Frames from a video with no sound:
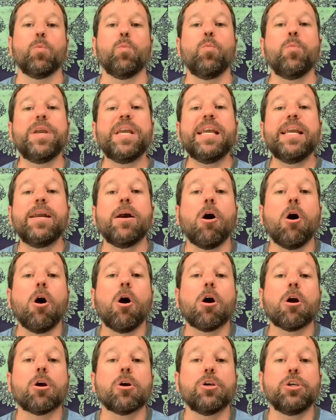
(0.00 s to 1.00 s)
we
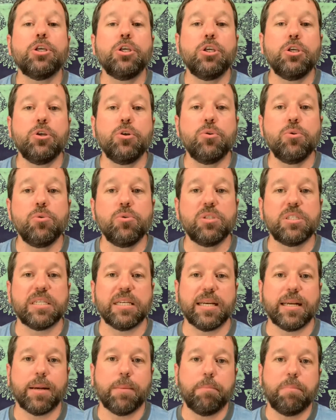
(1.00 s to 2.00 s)
are
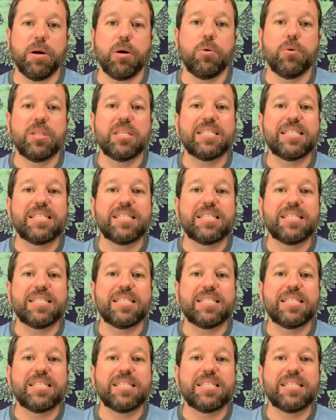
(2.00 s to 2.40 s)
using both